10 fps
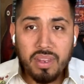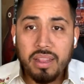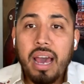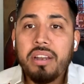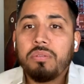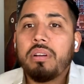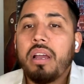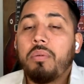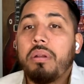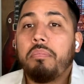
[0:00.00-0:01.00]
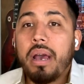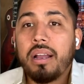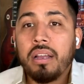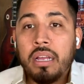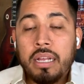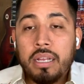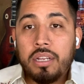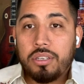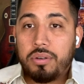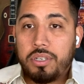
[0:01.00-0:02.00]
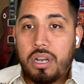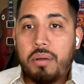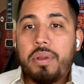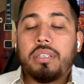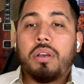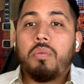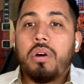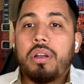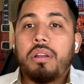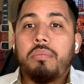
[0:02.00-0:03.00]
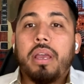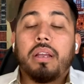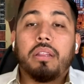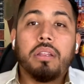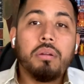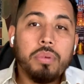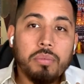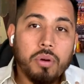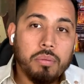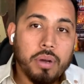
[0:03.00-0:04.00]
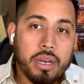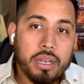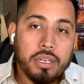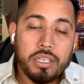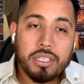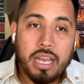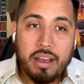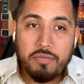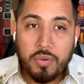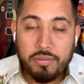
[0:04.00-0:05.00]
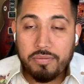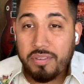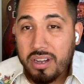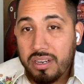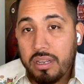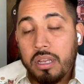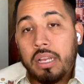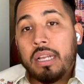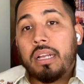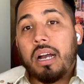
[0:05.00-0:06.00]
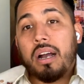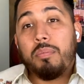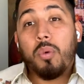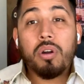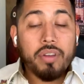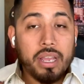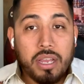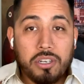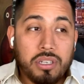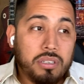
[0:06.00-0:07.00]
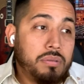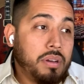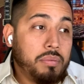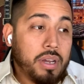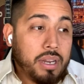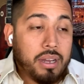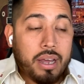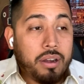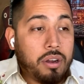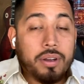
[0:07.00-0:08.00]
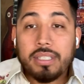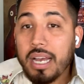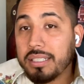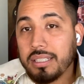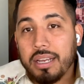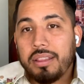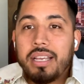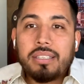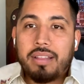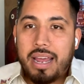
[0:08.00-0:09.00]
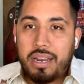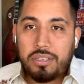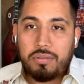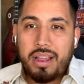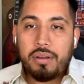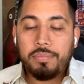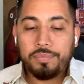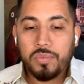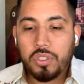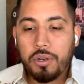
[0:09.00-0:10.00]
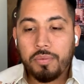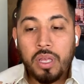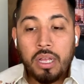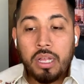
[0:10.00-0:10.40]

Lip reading: that is why I went back to a job, because I wanted to make a little bit more money just to have more fun, more vacations, a Tesla, things of that nature, right? So